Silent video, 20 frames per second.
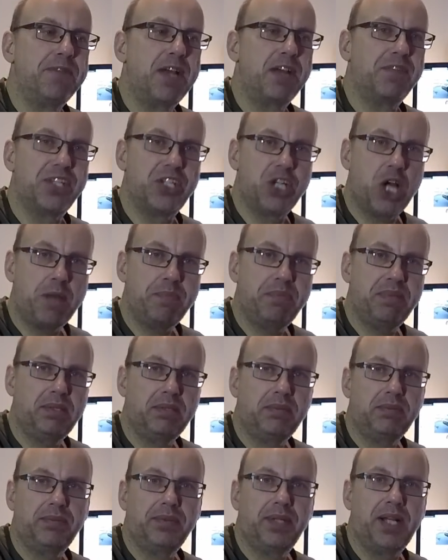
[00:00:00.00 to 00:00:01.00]
have a job
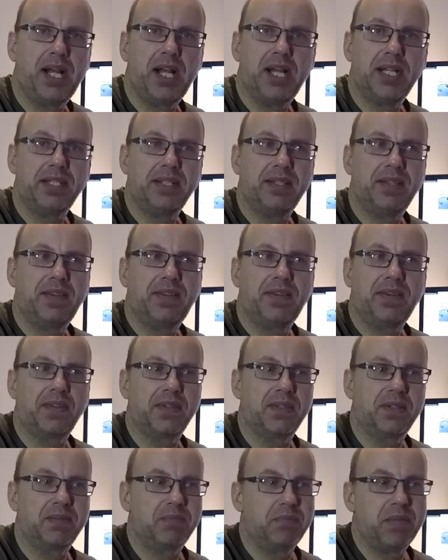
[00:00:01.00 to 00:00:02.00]
and
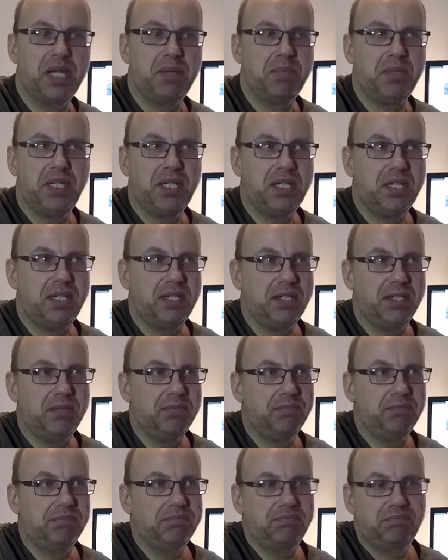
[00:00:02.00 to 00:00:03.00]

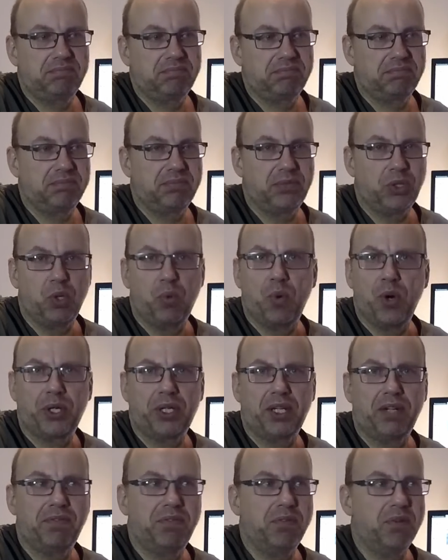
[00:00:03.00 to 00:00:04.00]
maybe you're
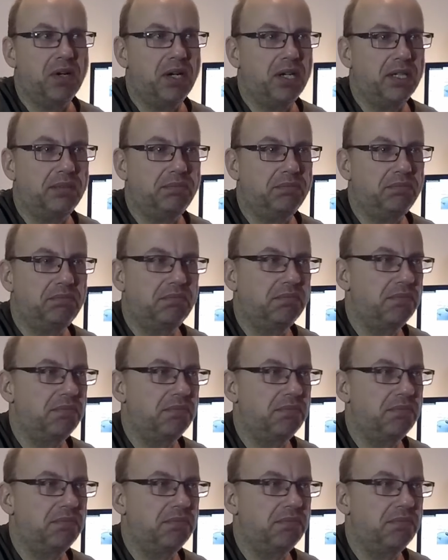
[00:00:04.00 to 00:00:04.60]
working for